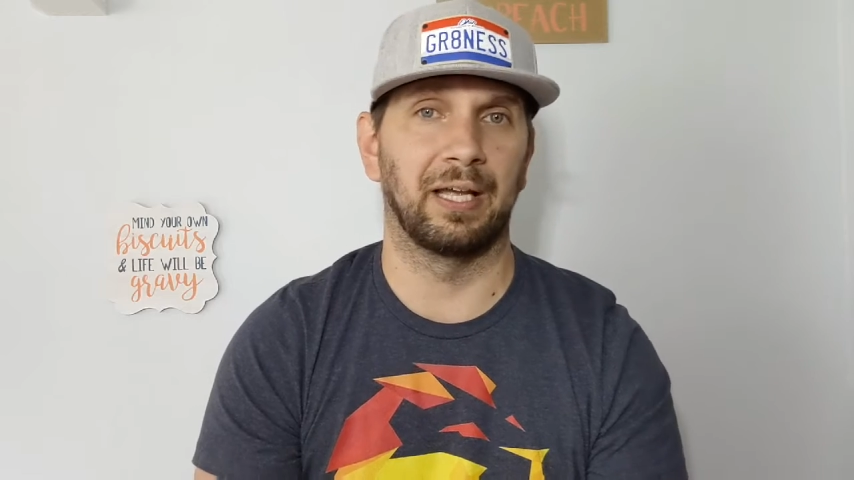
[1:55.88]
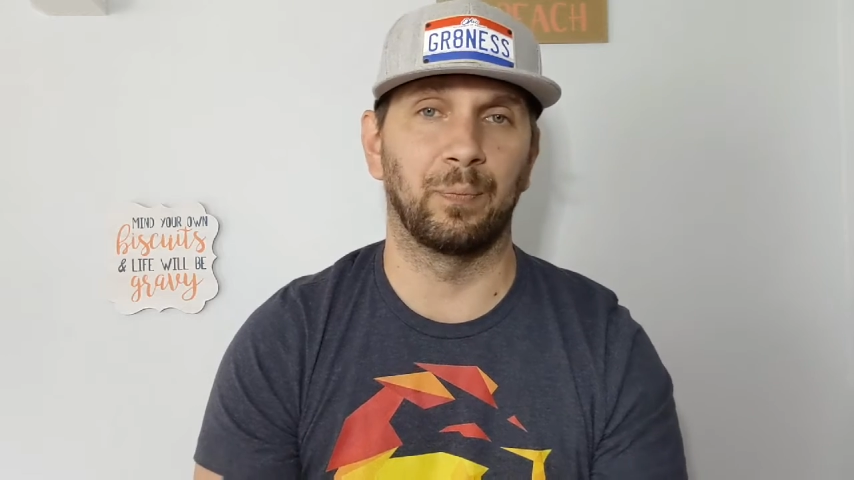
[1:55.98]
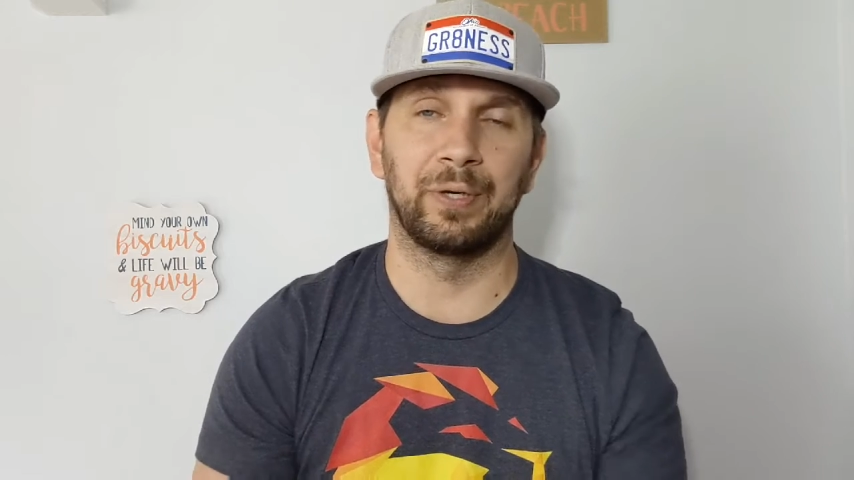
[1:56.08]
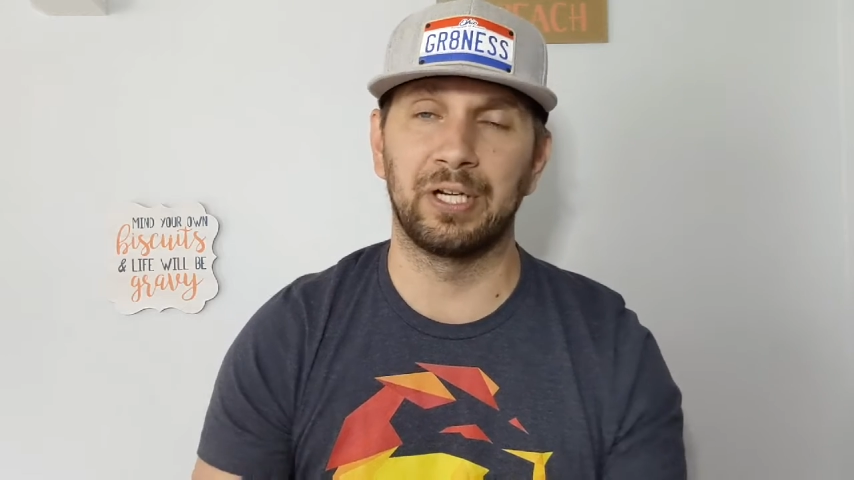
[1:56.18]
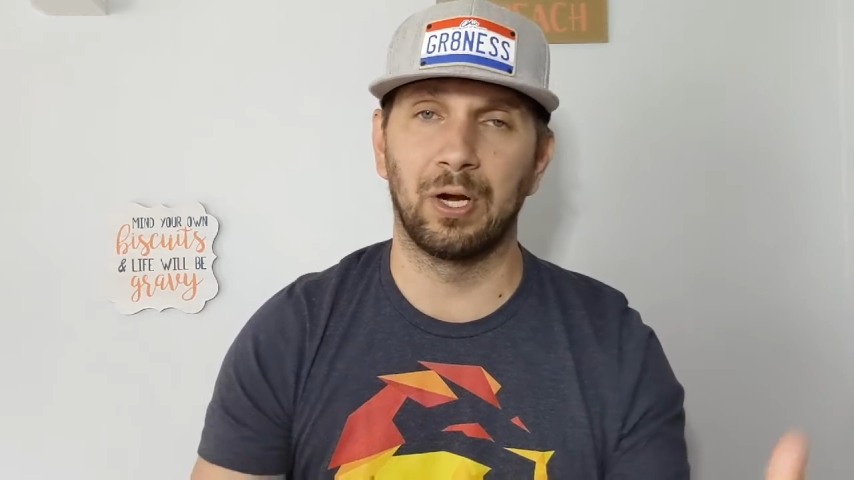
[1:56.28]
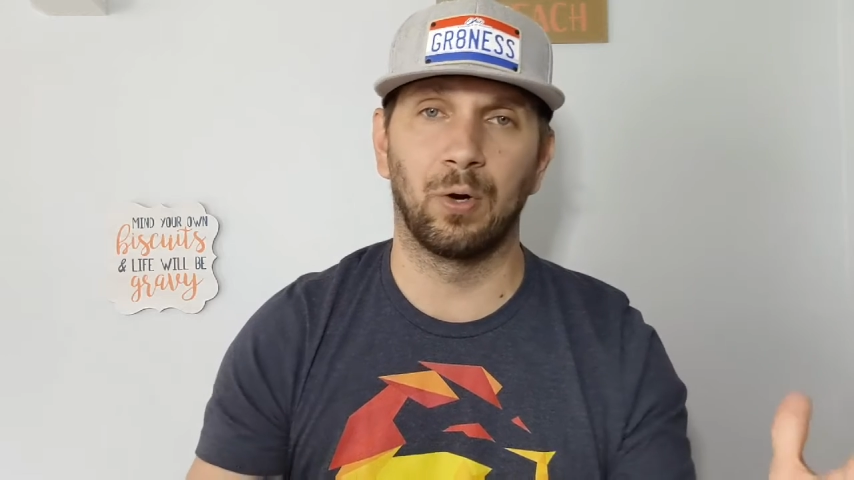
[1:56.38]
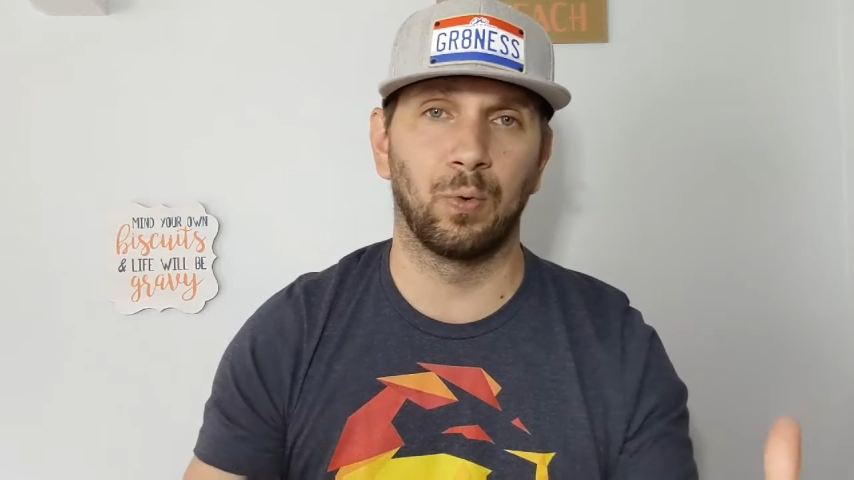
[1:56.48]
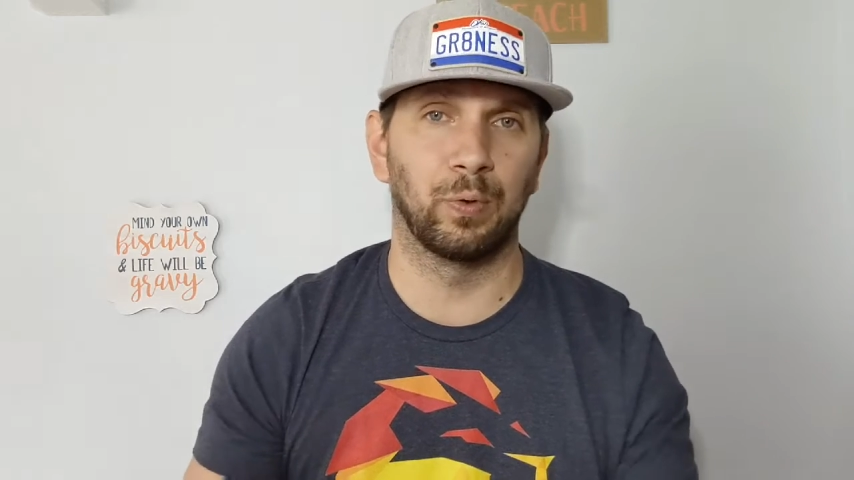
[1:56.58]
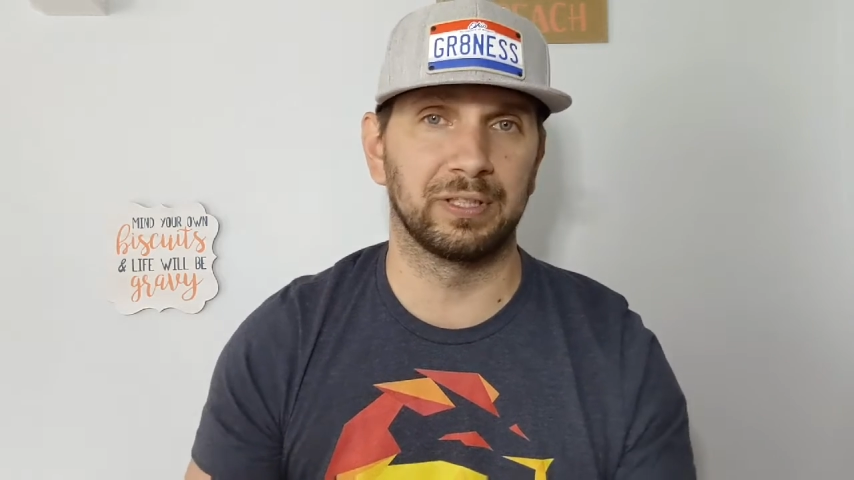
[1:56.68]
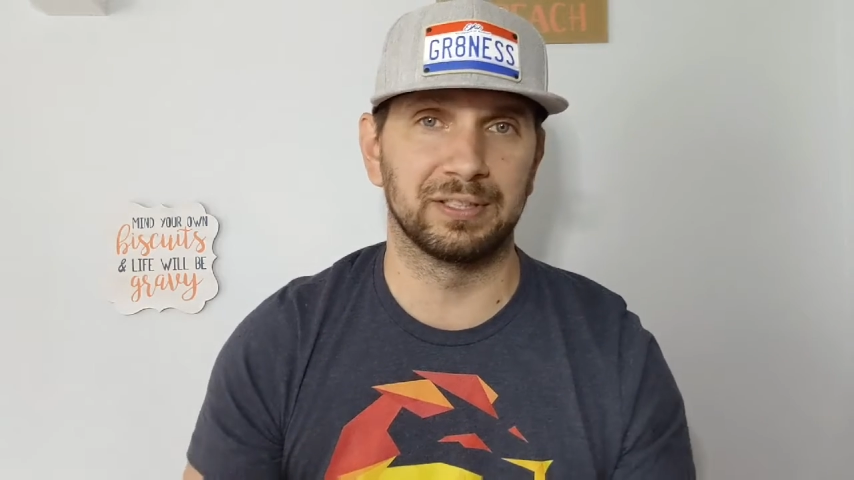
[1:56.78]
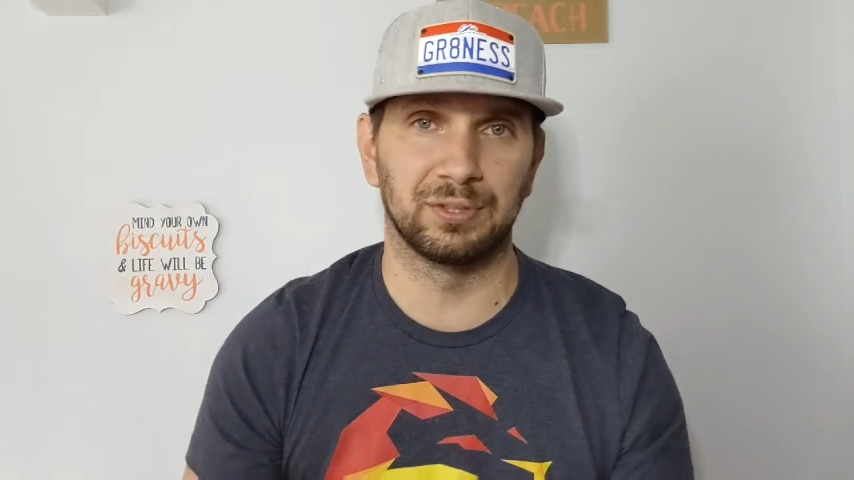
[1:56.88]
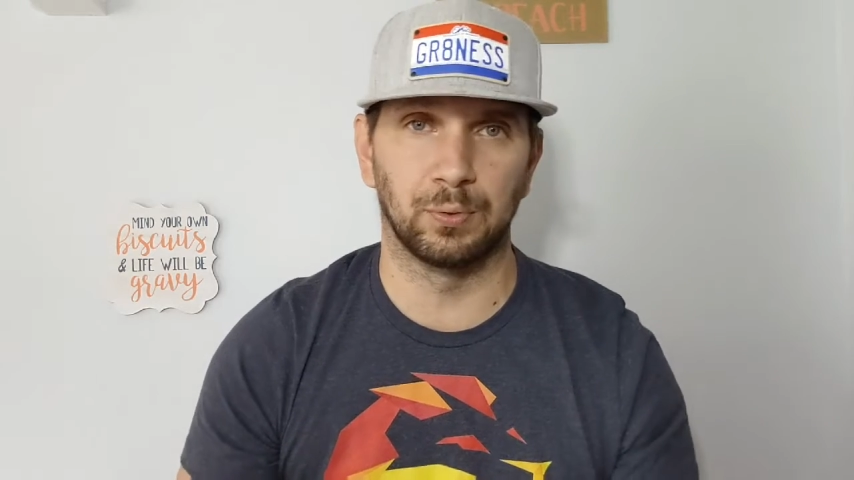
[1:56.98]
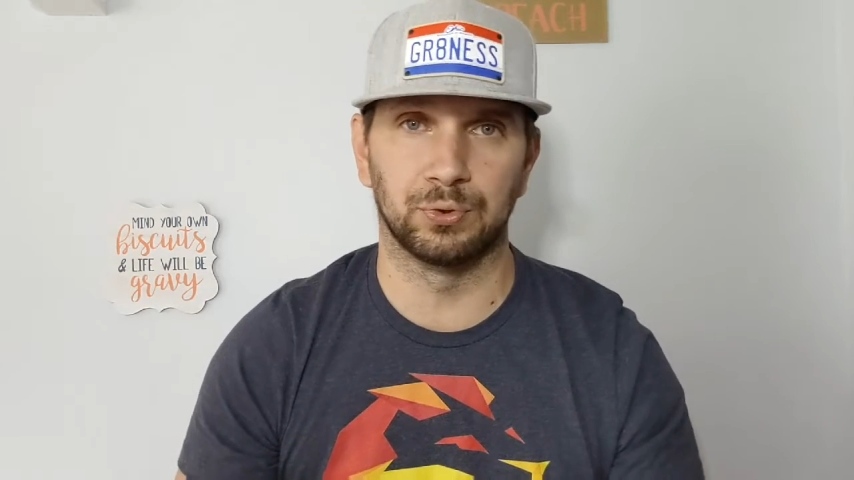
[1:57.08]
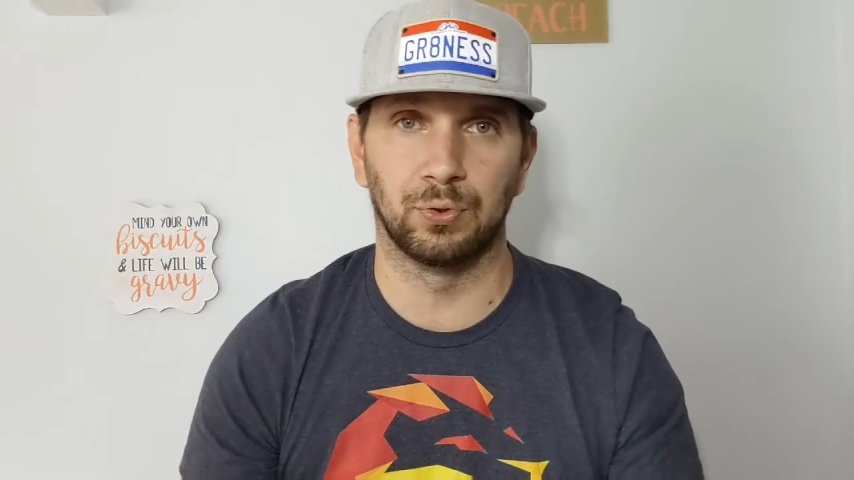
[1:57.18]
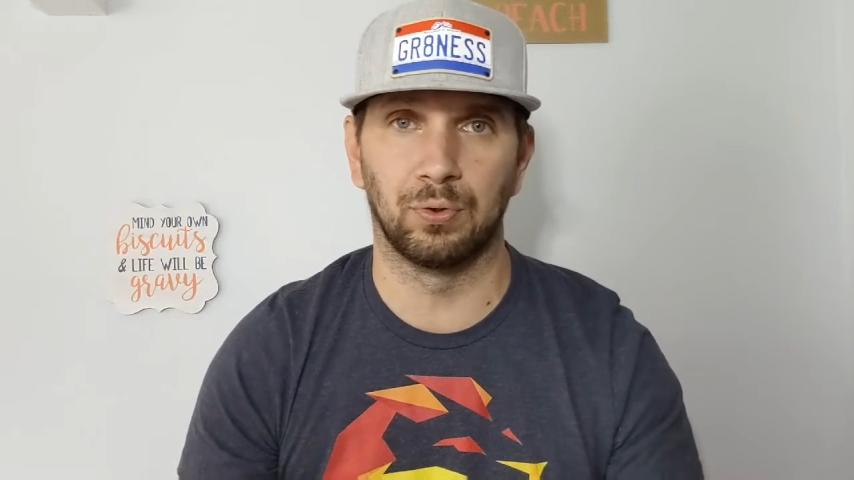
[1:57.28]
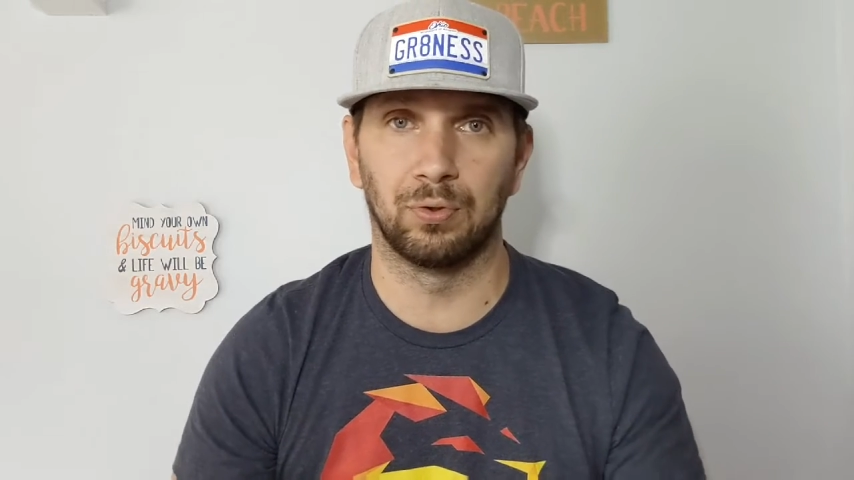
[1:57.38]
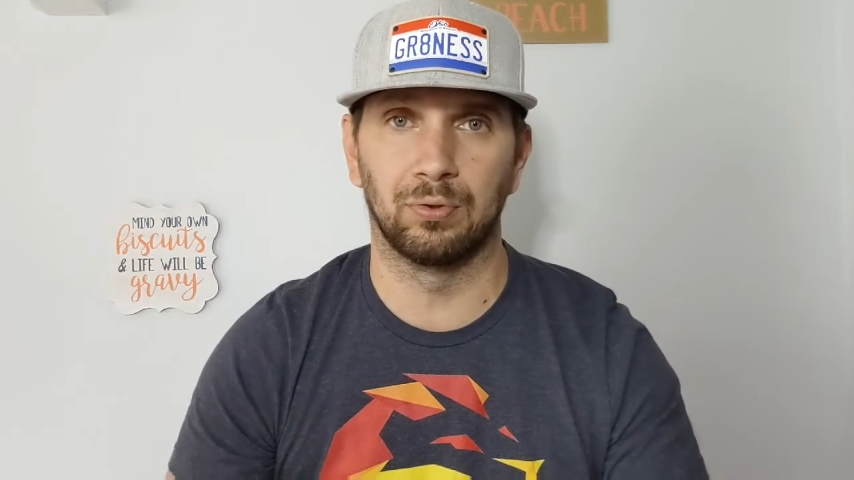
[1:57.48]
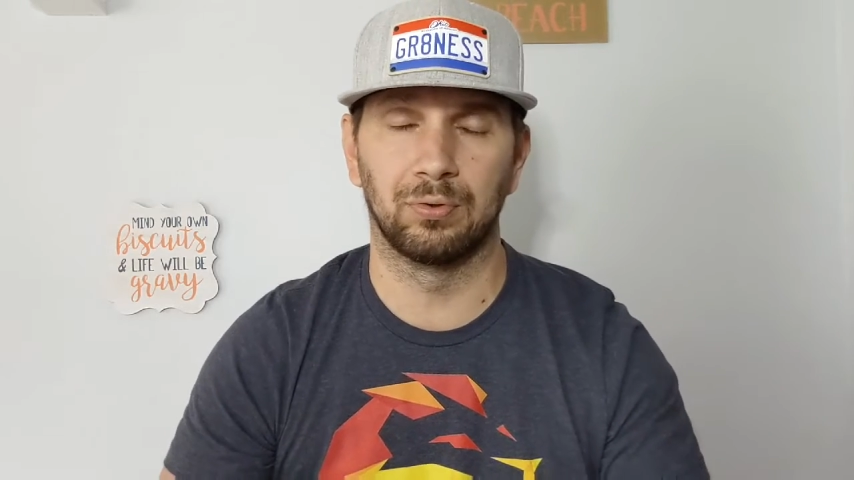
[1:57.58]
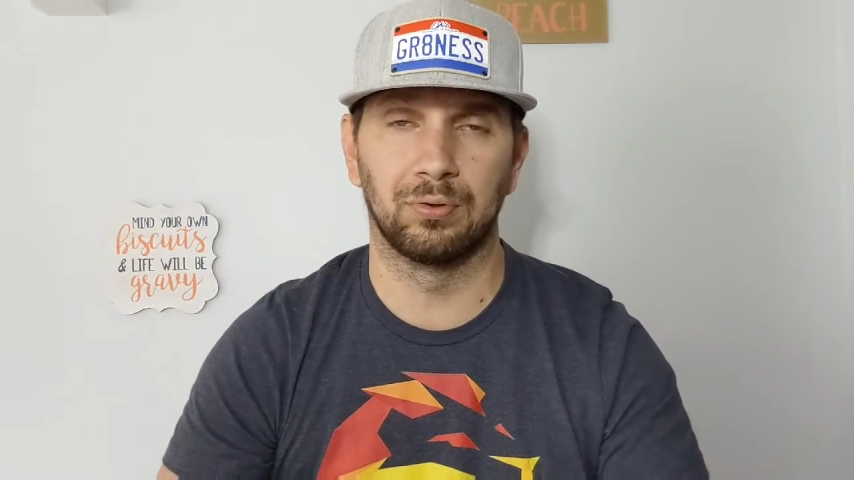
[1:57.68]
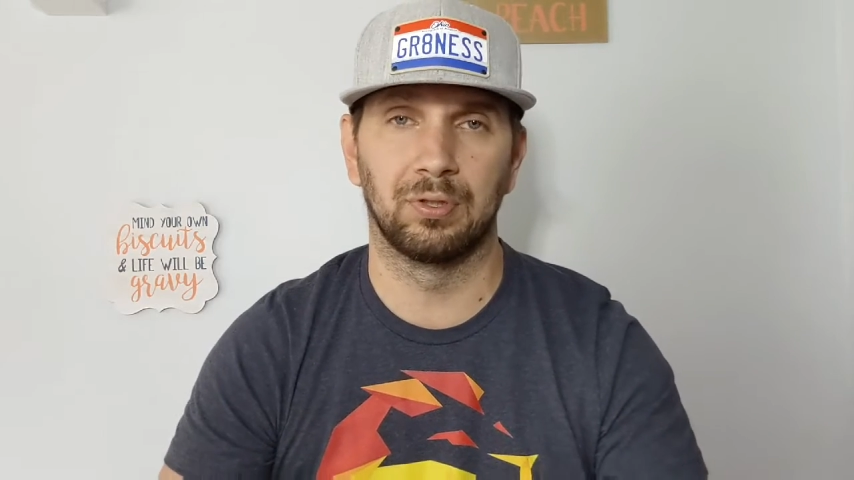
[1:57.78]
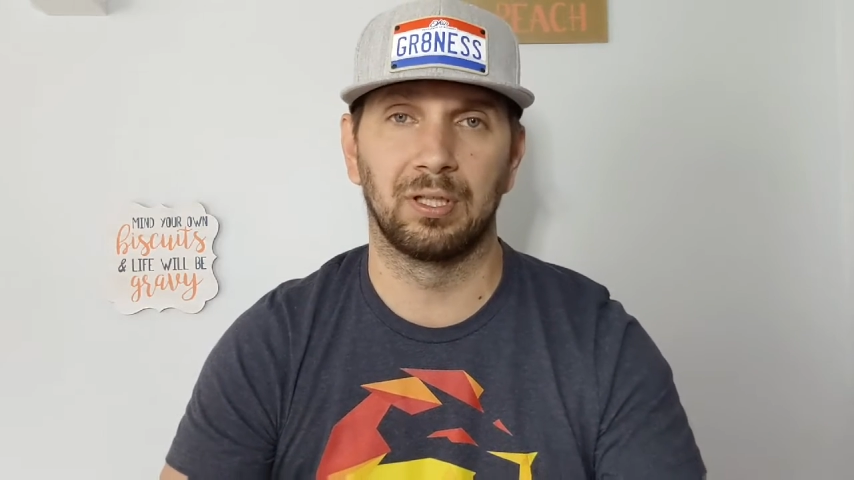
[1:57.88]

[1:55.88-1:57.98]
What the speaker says: And we know what the social